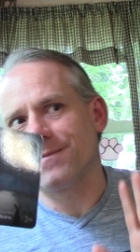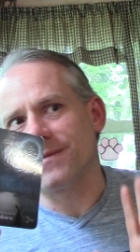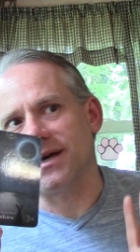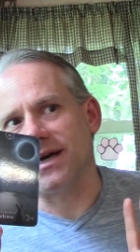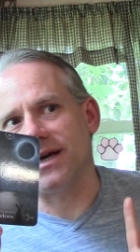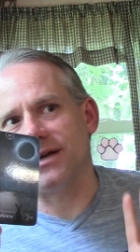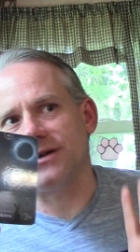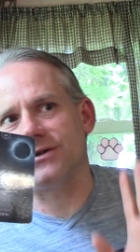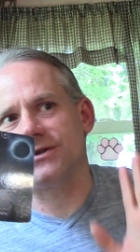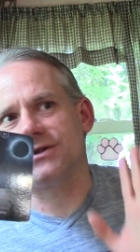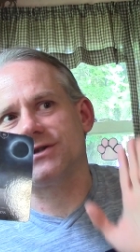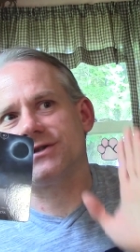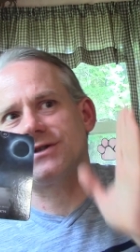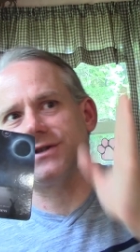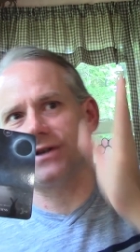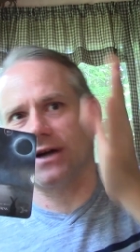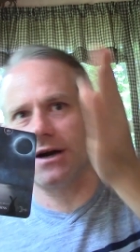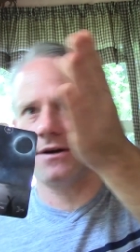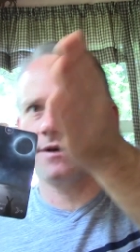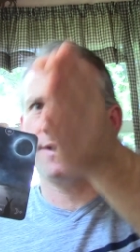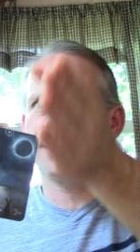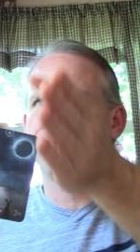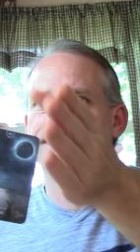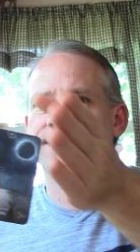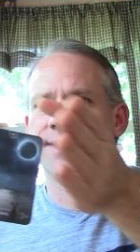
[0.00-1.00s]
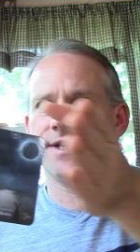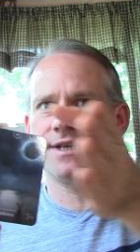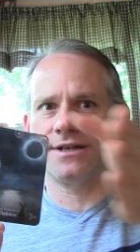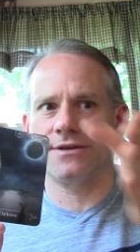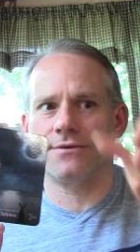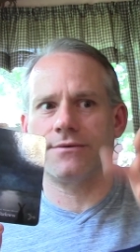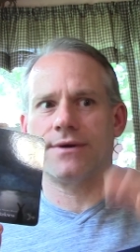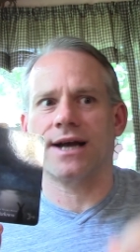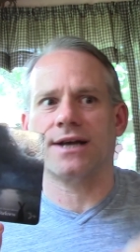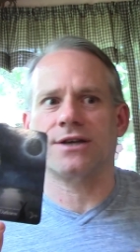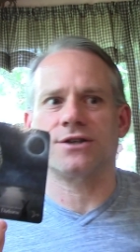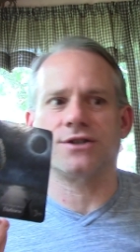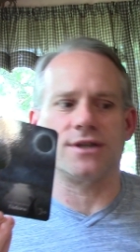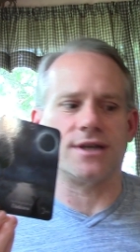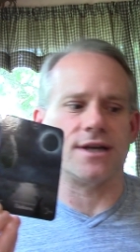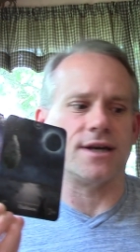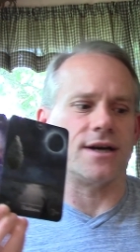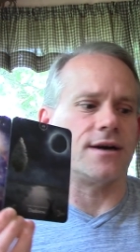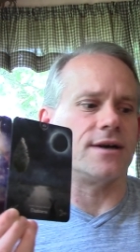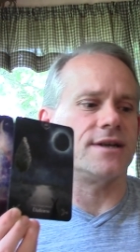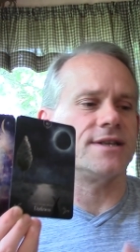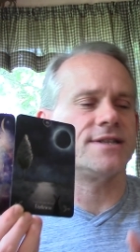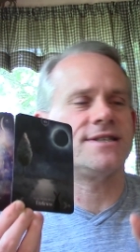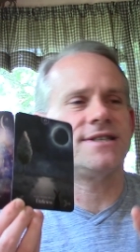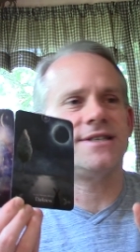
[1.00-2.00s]
And you're starting to see a direction
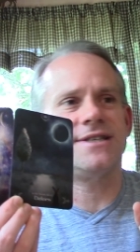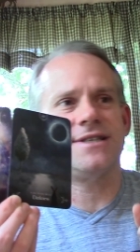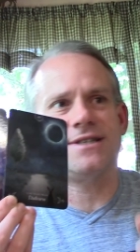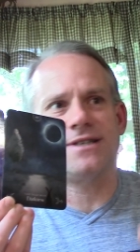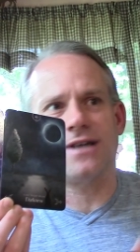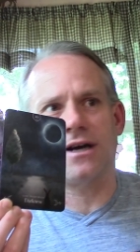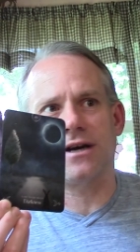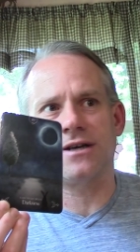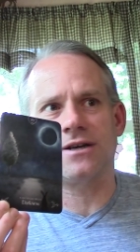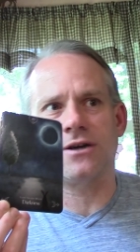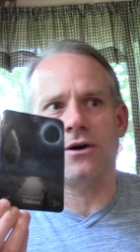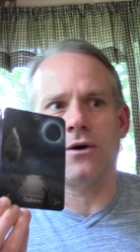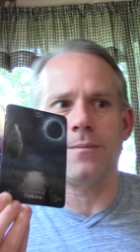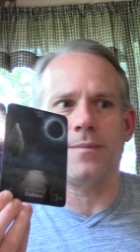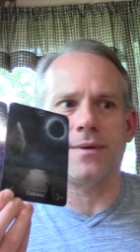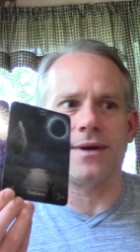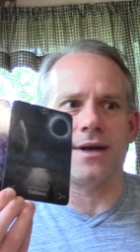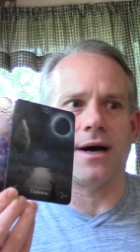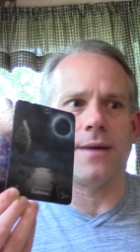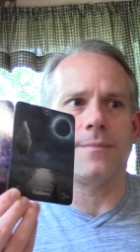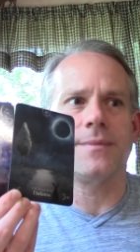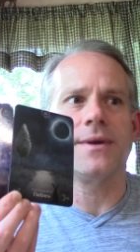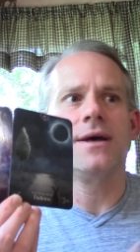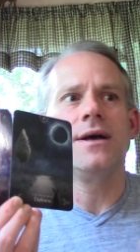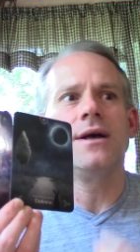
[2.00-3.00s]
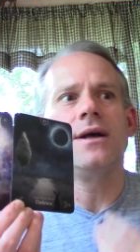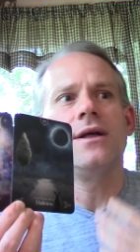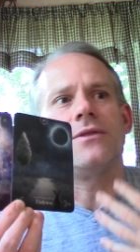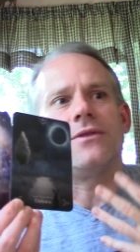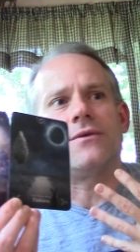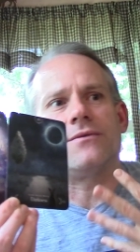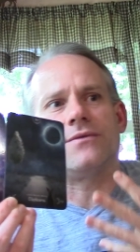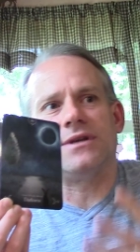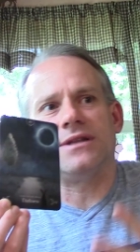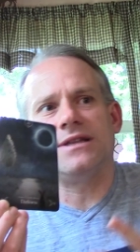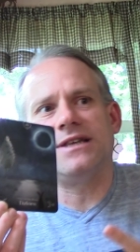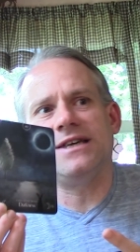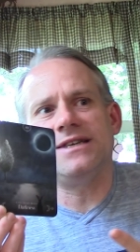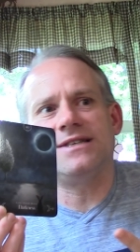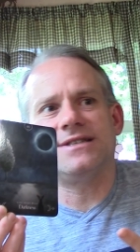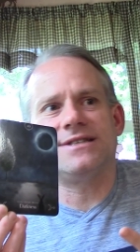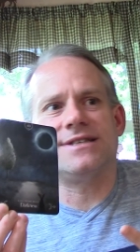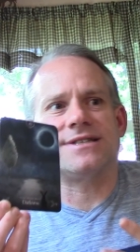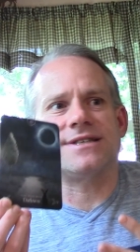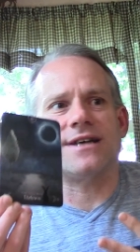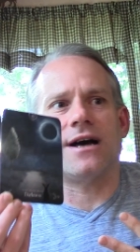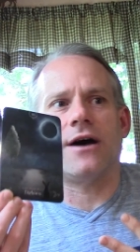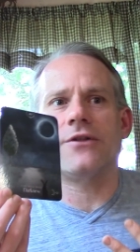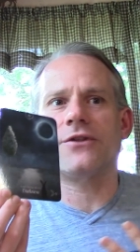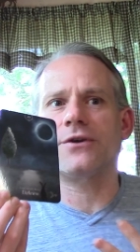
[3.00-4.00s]
here. It's starting to open up. The release
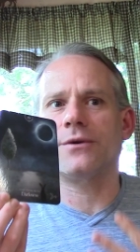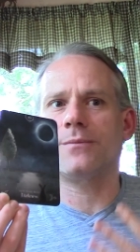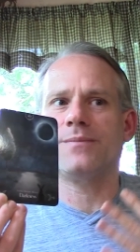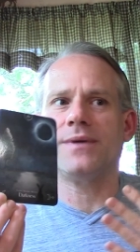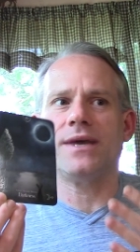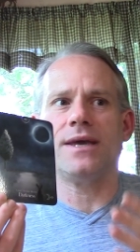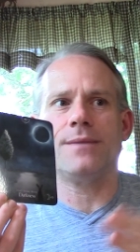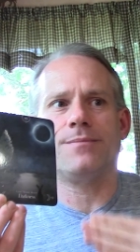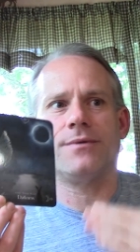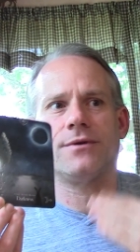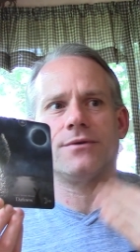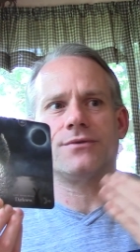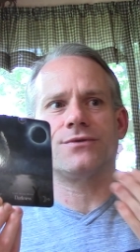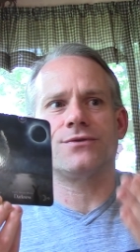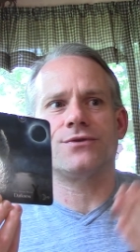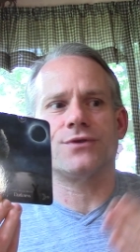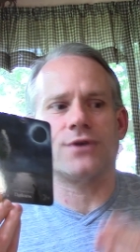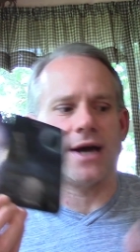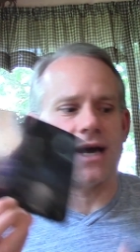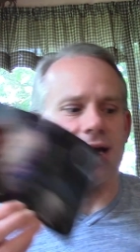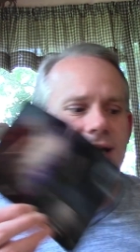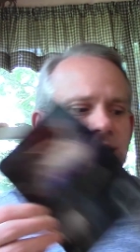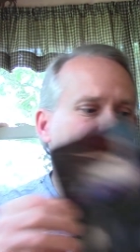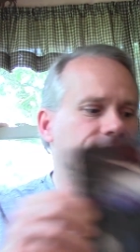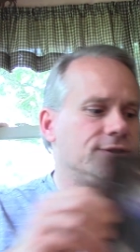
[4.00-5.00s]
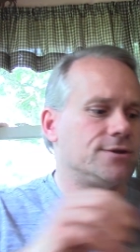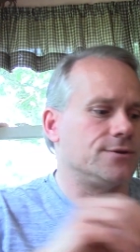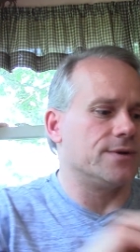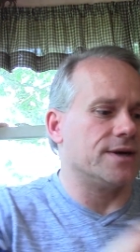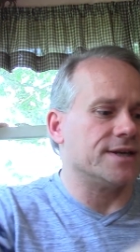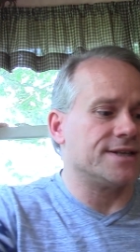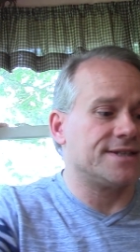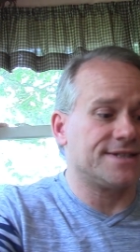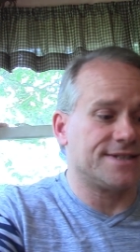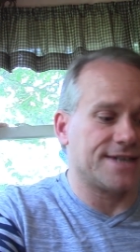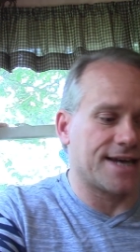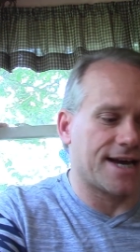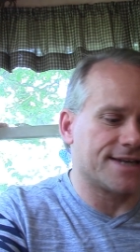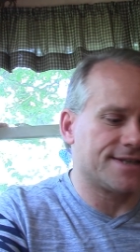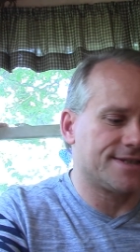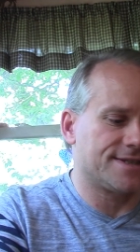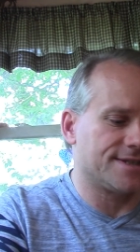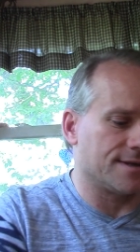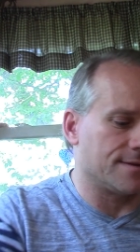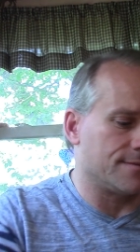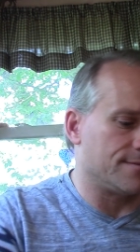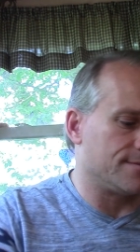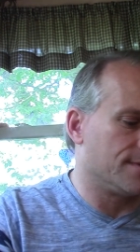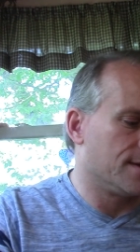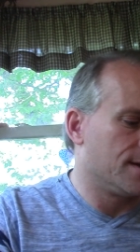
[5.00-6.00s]
is other people trying to assess
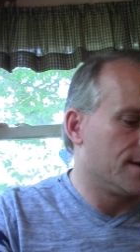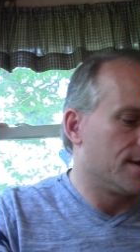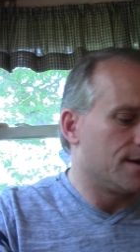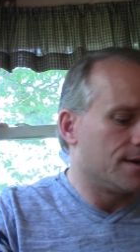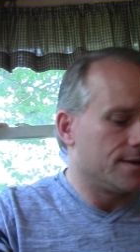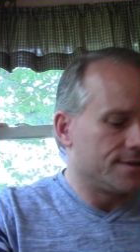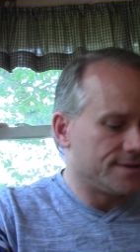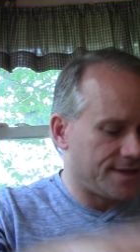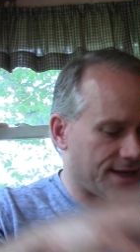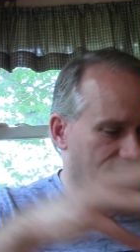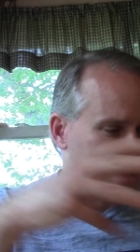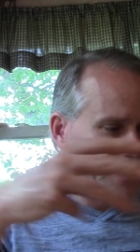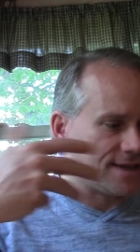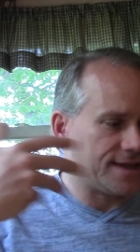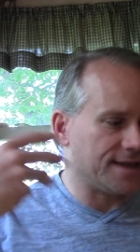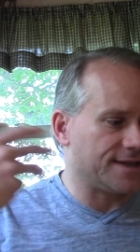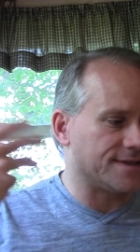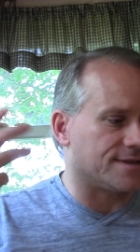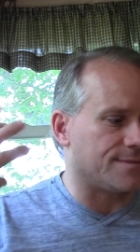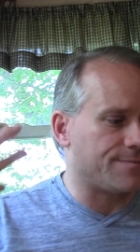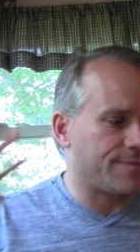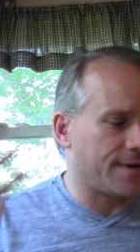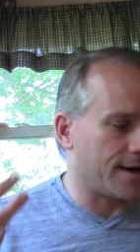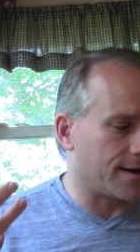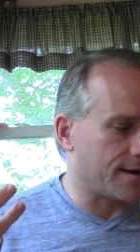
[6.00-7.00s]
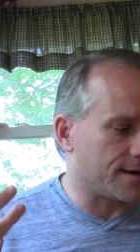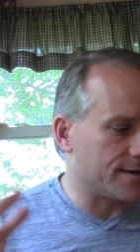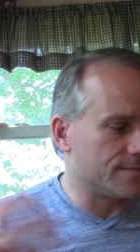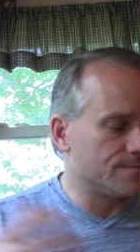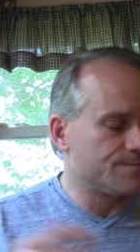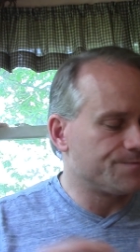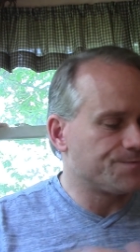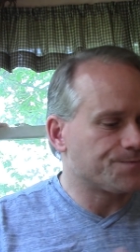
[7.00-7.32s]
and take things apart.